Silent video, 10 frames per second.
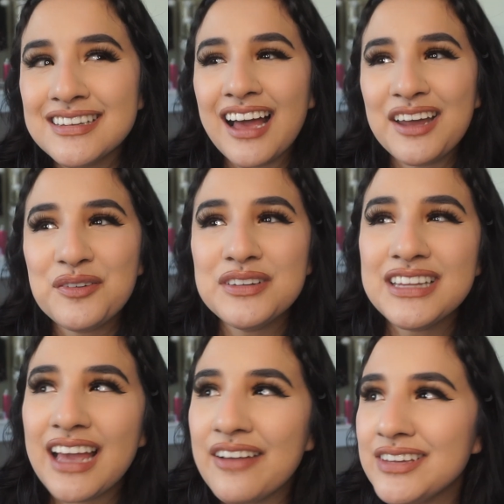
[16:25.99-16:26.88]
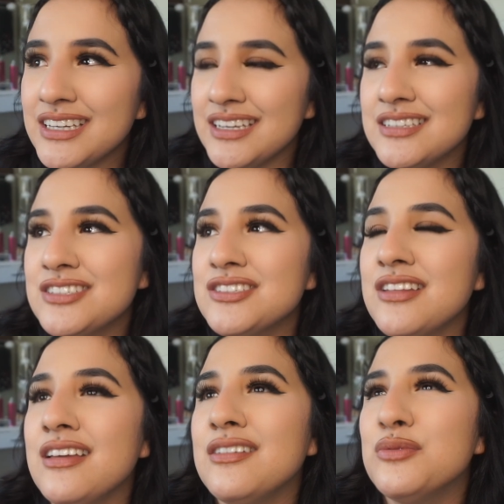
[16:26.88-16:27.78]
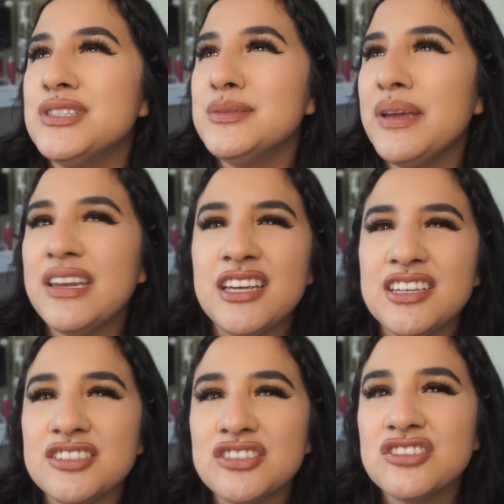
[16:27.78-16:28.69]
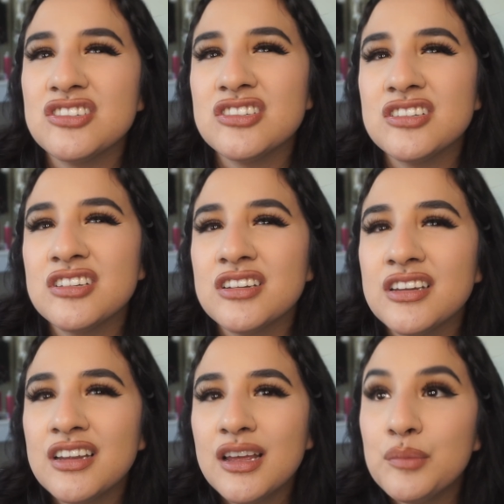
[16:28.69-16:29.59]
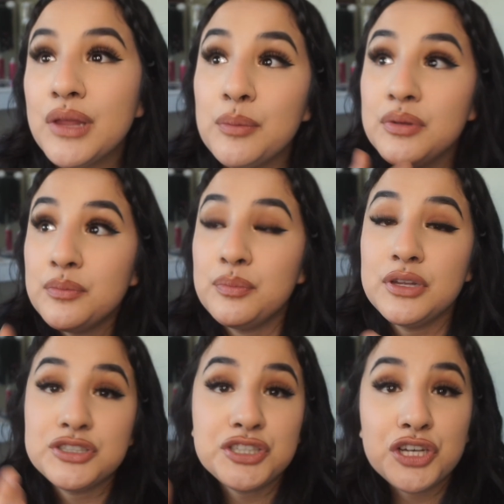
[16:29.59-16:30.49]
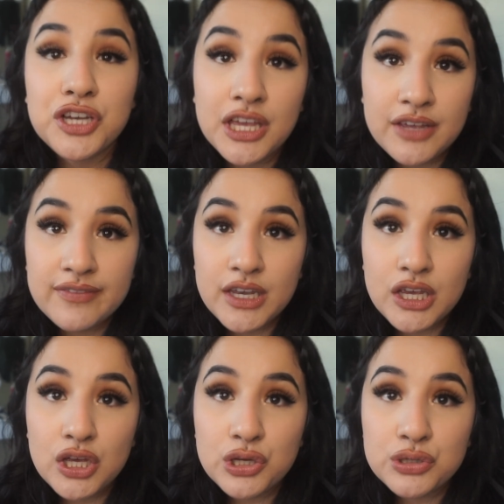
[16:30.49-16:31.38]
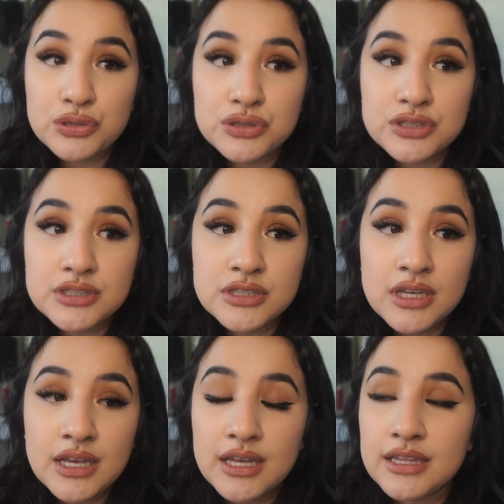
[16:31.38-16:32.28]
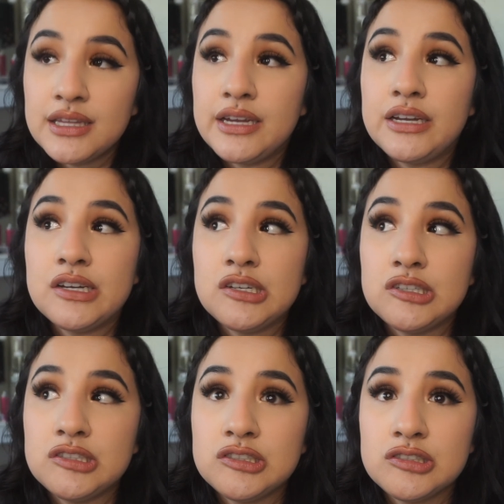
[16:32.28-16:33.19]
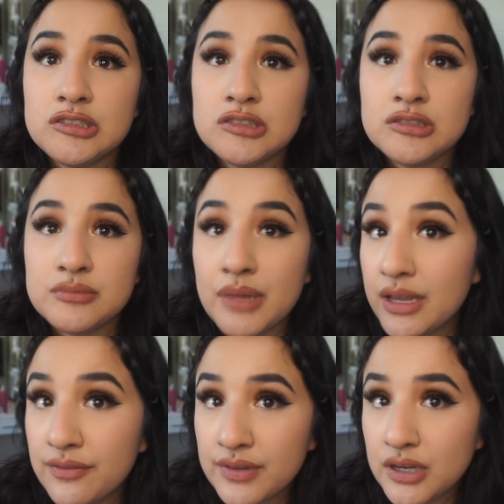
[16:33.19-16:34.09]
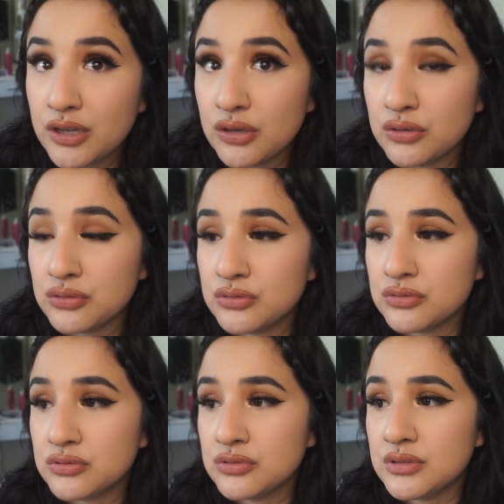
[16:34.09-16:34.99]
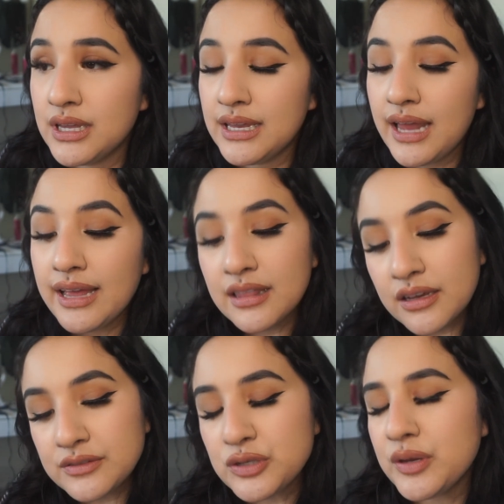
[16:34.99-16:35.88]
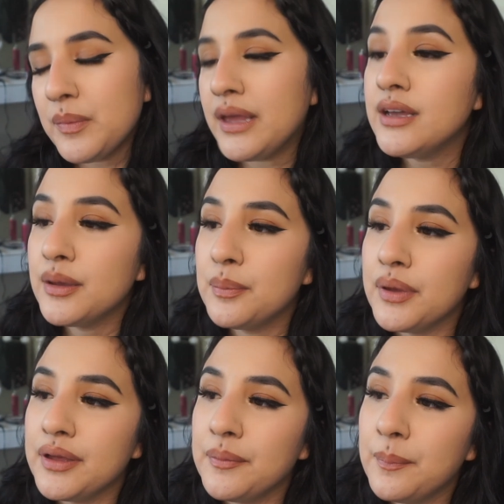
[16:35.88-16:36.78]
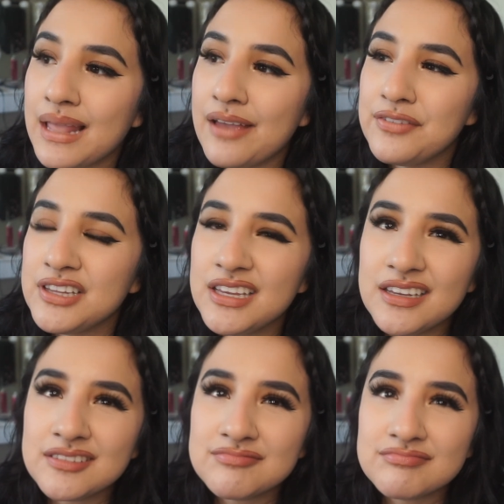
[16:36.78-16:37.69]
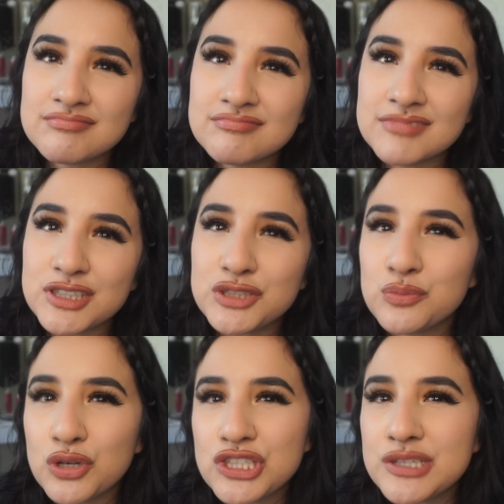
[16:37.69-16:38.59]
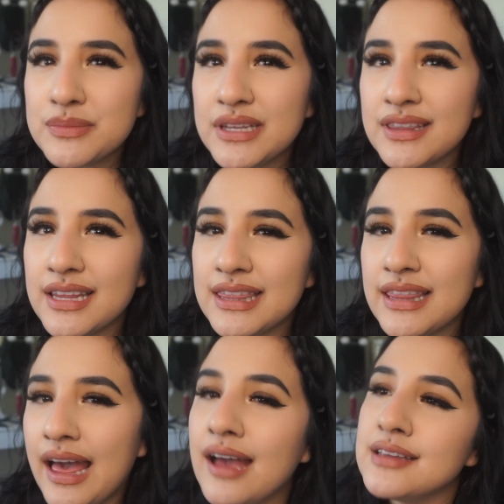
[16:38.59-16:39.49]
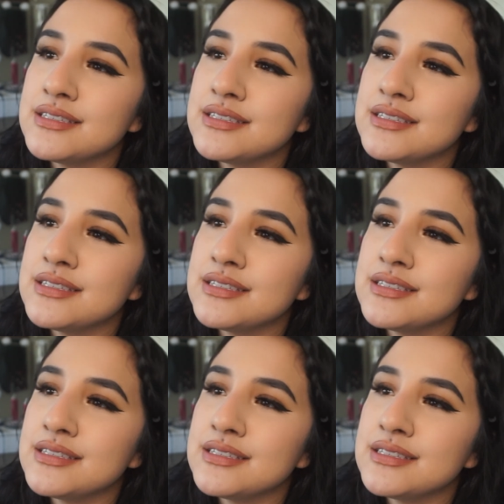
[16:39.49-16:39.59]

I don't really have a niche. Like, what's my niche? Like, there's cooking videos, there's makeup videos, and I love doing makeup, but I feel like there's more to me than that,